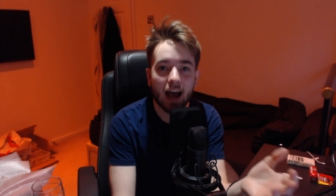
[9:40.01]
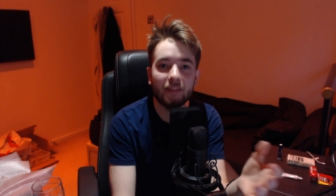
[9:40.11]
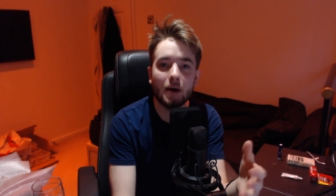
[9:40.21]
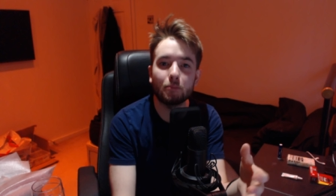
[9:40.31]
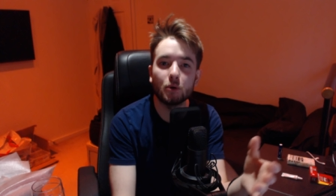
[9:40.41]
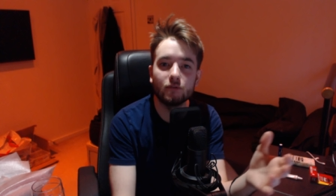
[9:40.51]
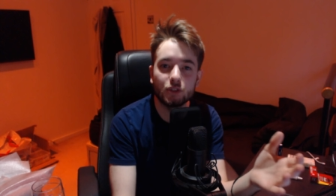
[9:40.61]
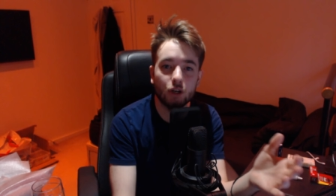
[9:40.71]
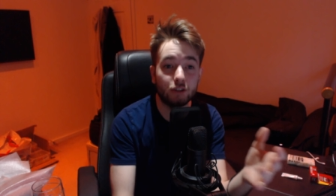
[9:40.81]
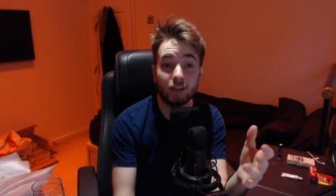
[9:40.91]
and that
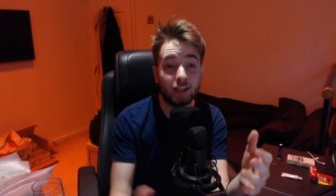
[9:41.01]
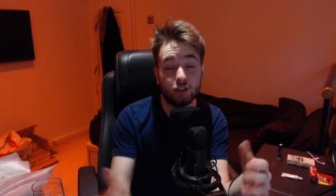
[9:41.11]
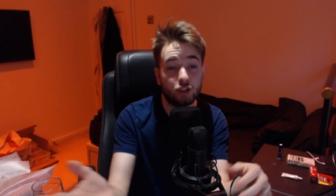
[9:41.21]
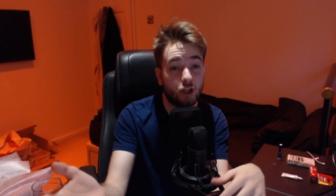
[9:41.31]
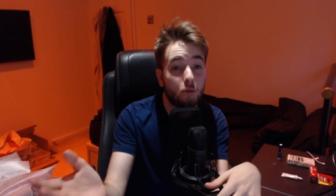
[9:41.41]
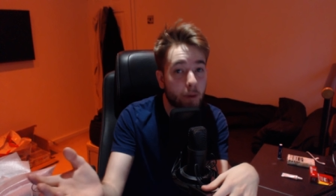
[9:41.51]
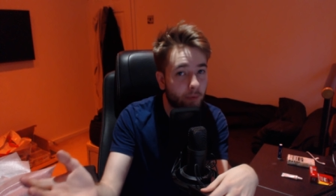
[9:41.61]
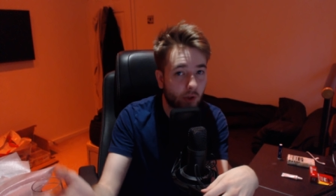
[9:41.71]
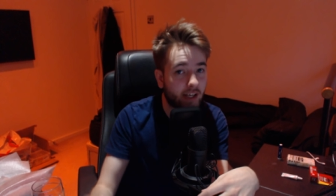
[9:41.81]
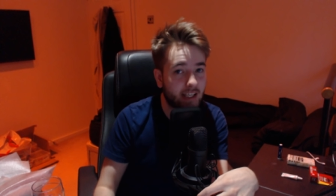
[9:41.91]
proved good, and that should show
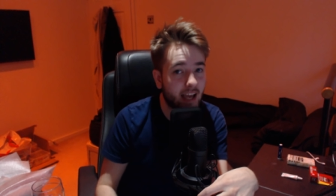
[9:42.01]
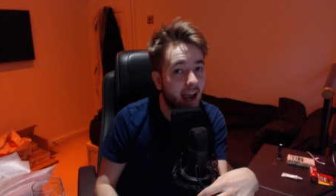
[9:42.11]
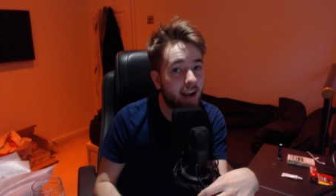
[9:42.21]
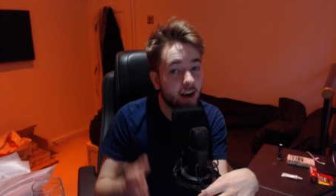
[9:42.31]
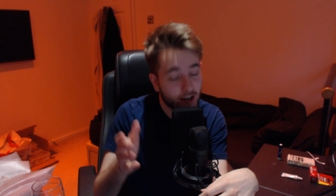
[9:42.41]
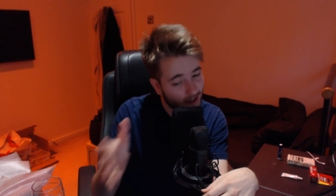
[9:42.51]
people like EA,